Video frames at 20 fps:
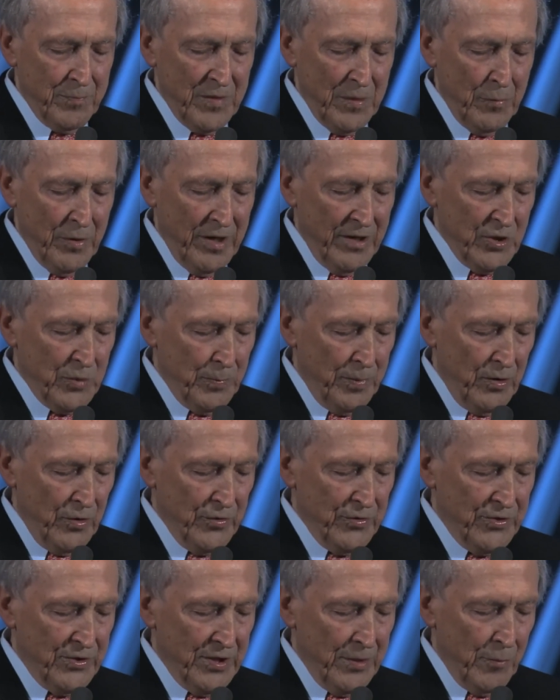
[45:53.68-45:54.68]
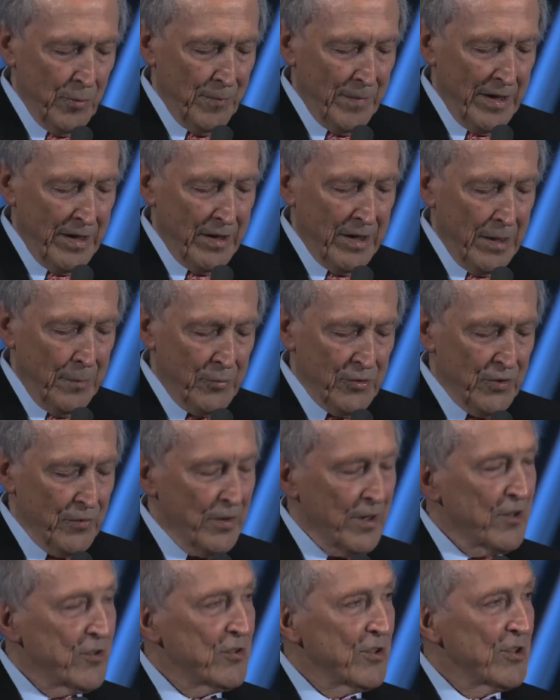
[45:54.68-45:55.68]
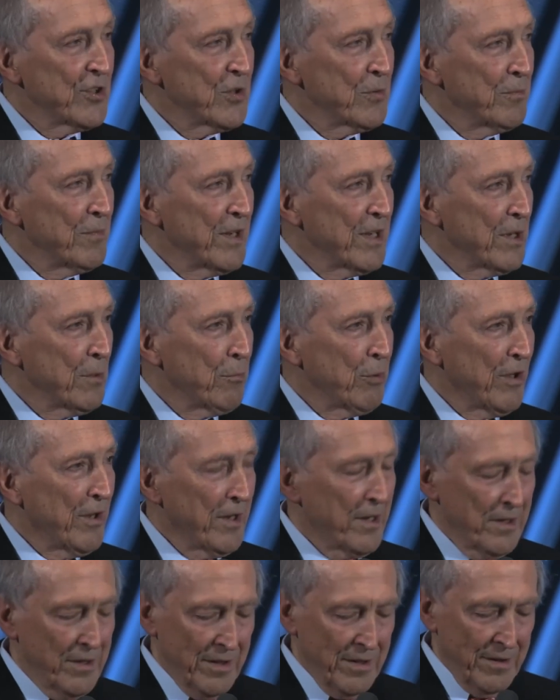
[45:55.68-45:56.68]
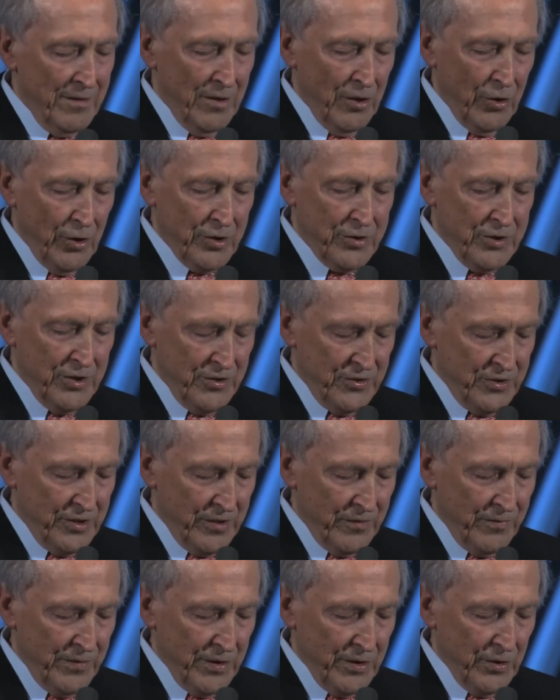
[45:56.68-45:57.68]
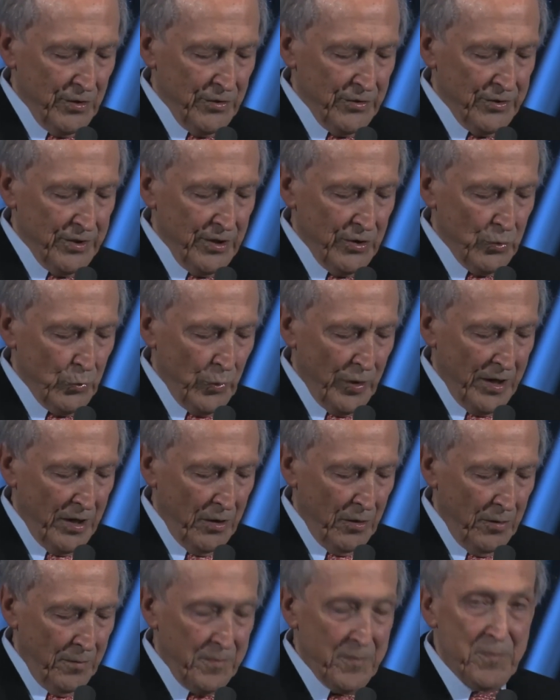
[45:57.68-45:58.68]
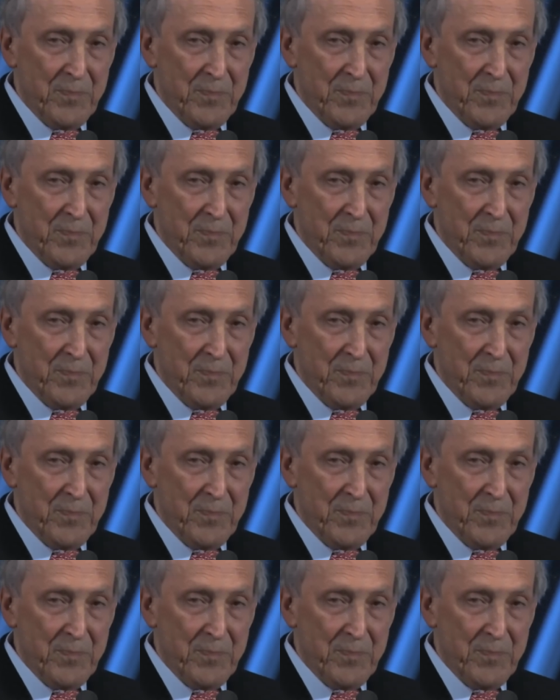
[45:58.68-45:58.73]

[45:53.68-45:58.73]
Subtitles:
but I suppose some of my observations may apply to artistic fields as well.